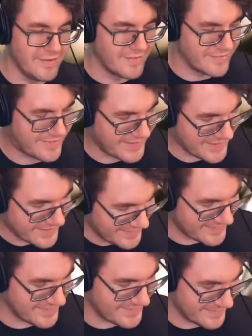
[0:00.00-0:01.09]
Okay,
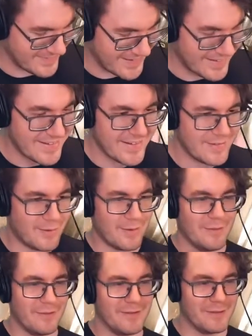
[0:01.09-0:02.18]
all
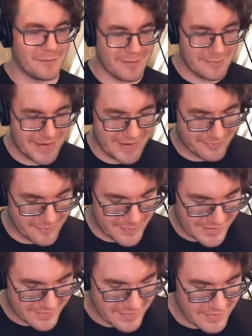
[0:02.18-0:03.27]
right. We're
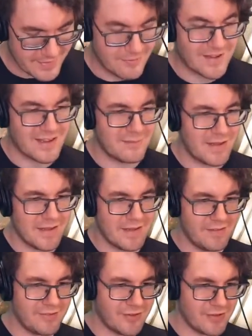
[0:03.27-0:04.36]
back. We got my
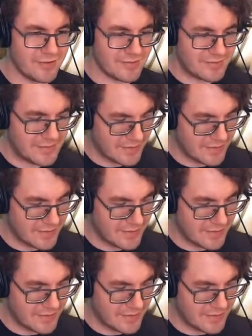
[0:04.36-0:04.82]
HQ.